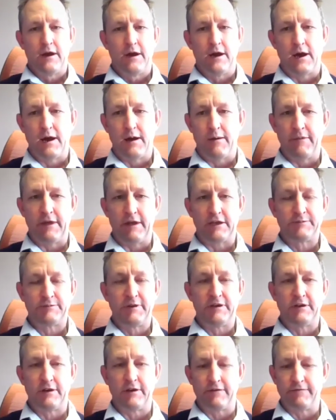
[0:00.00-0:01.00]
That's
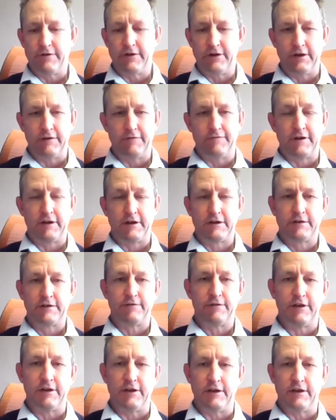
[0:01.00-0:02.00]
been done very
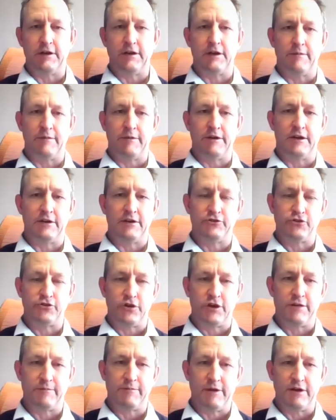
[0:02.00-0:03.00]
effectively. I mean, as you
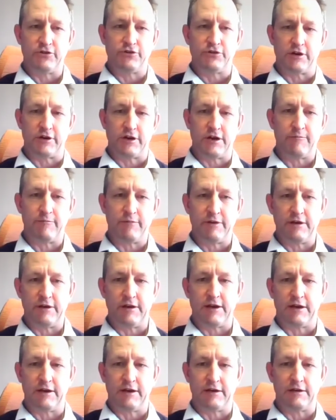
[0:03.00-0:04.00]
can imagine, a company
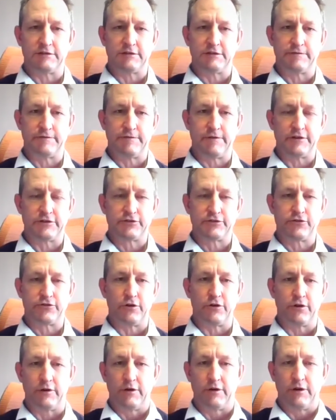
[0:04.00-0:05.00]
like ours has very
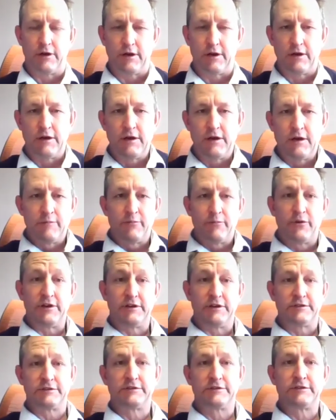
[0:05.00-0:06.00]
strong
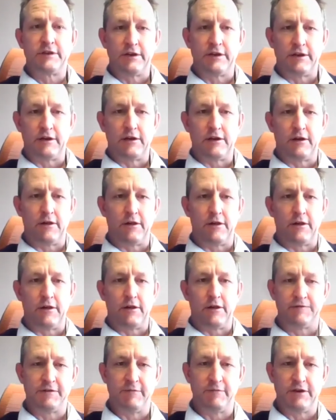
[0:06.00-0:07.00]
pre-existing health and
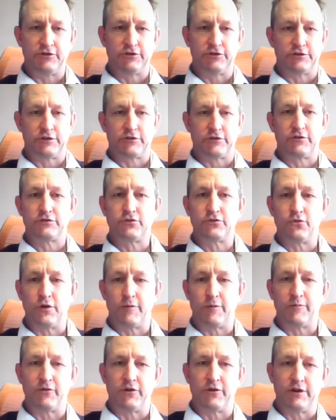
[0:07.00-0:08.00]
safety measures across
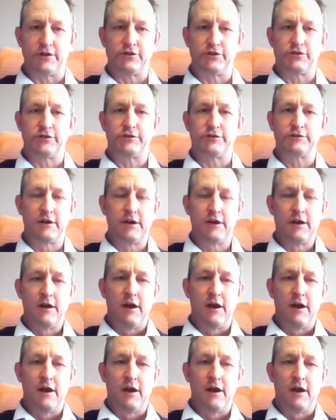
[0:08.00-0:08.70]
all operations.